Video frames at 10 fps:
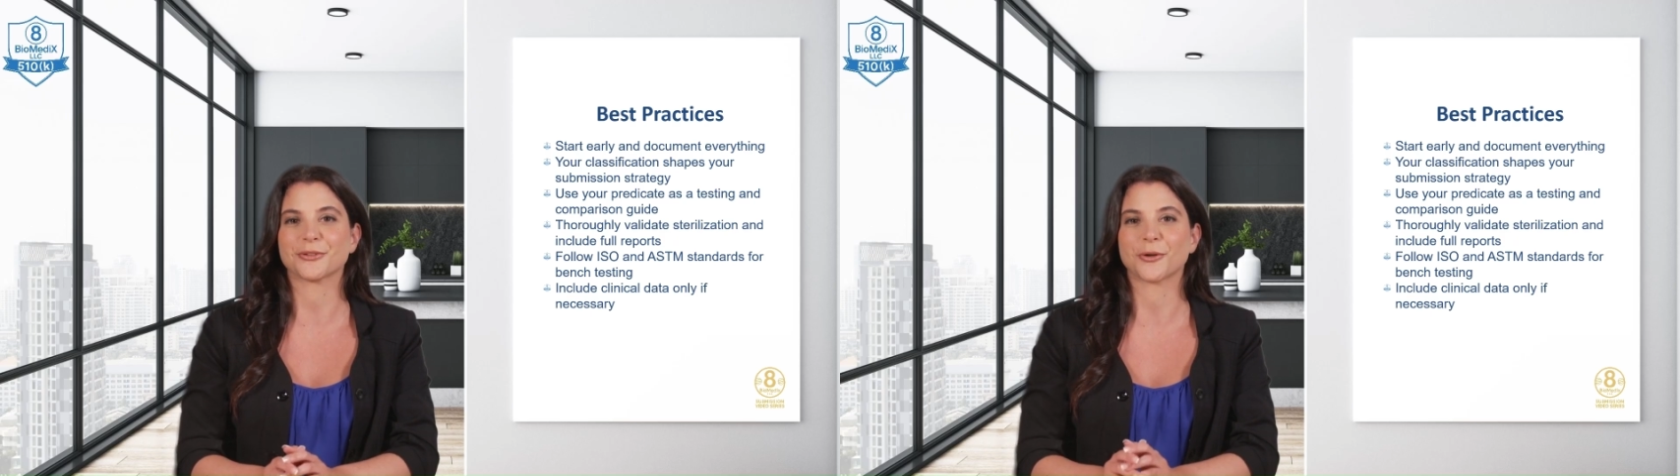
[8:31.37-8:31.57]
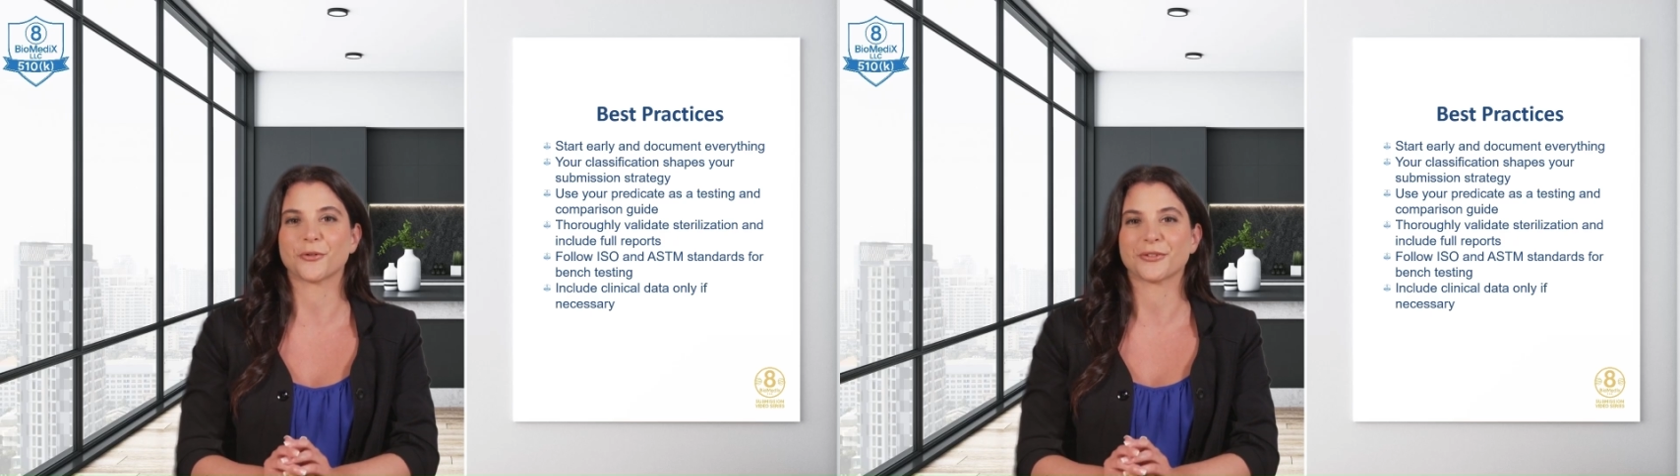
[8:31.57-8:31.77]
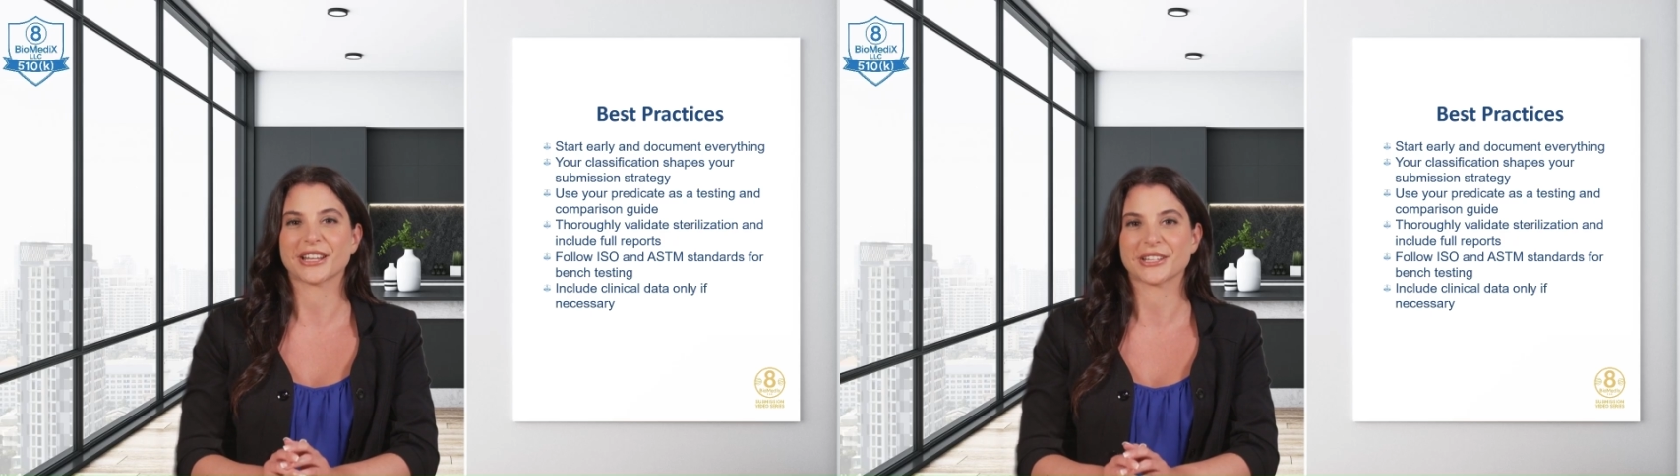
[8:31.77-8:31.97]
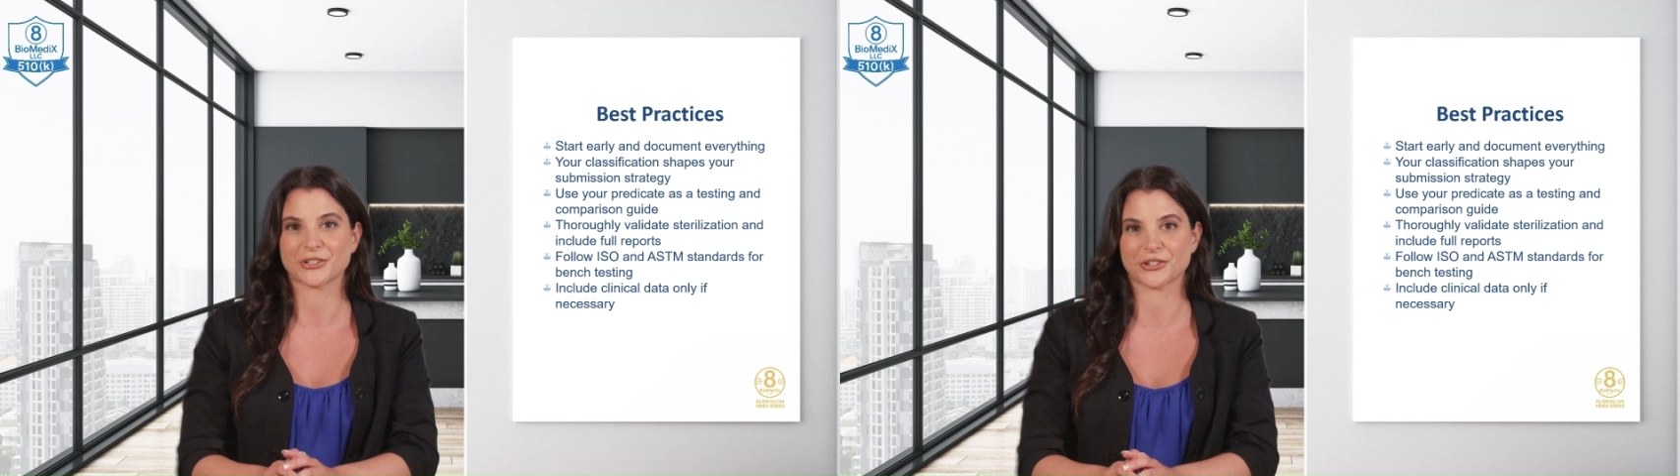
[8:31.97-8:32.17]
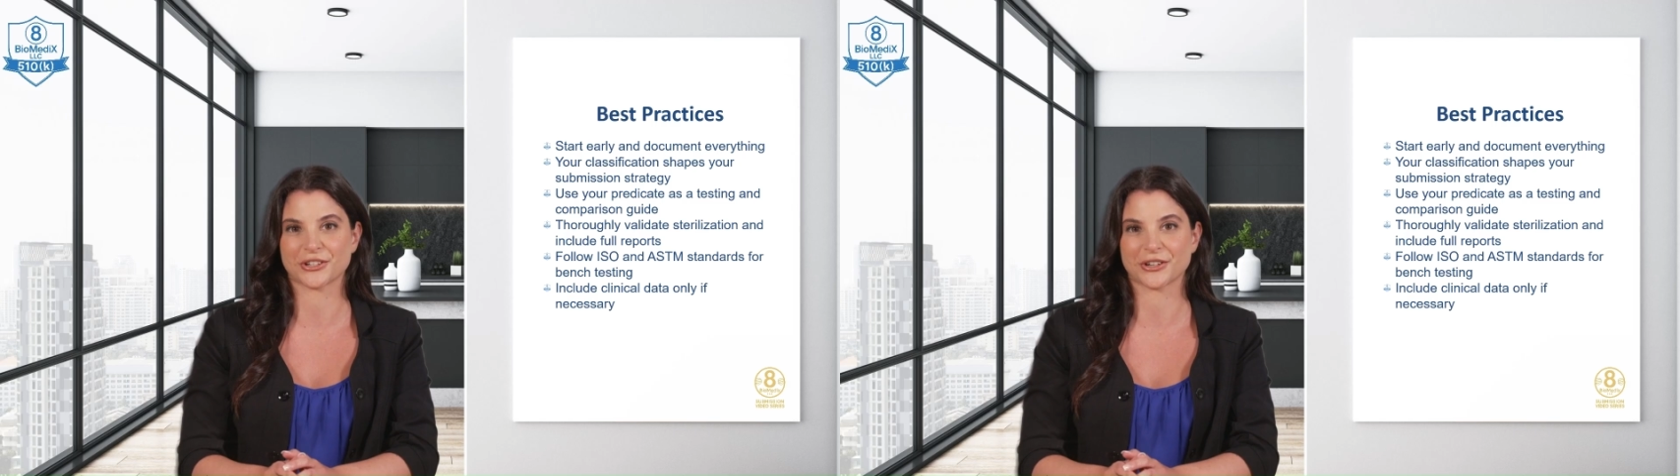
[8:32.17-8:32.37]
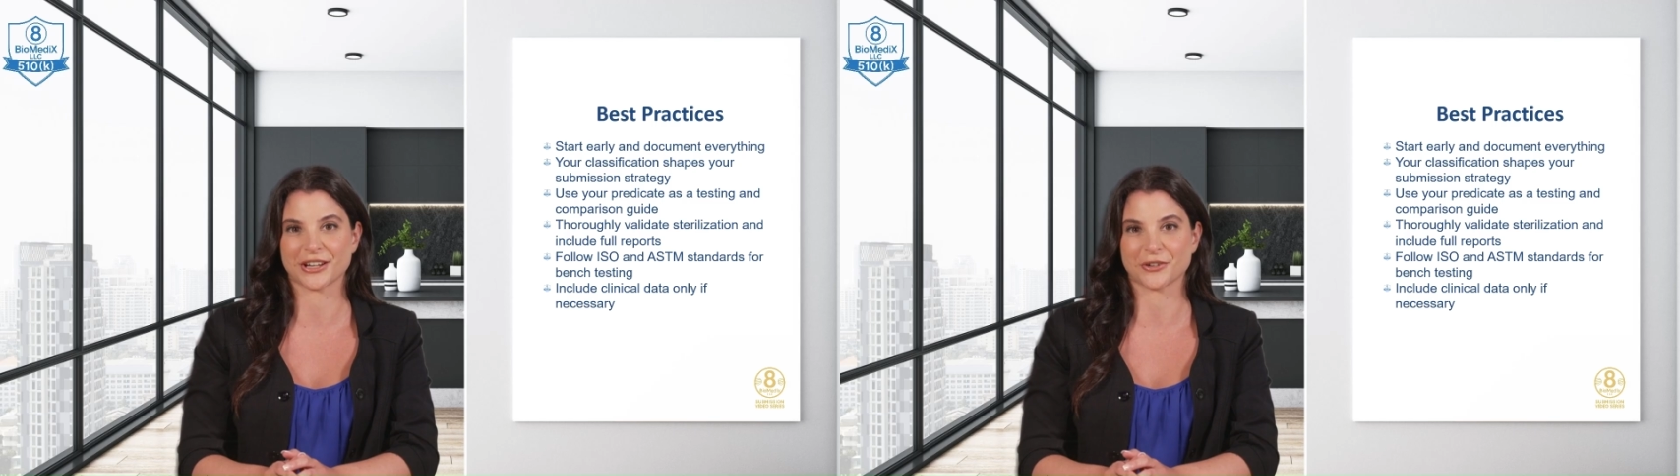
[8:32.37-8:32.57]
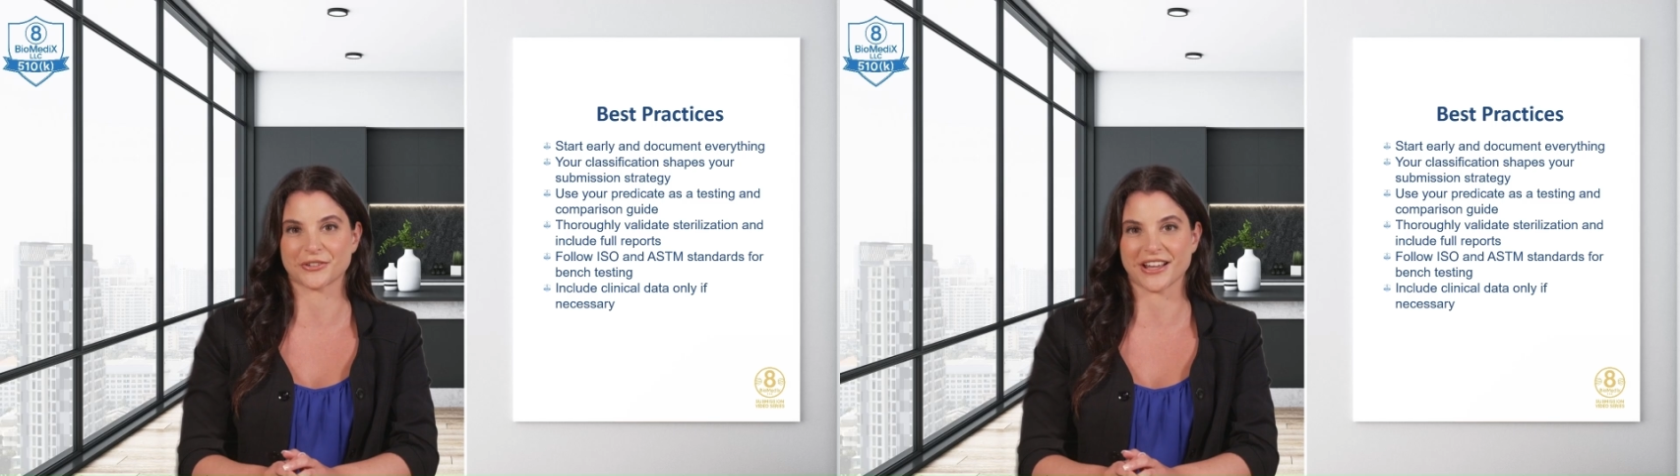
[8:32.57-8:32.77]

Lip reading: Only include clinical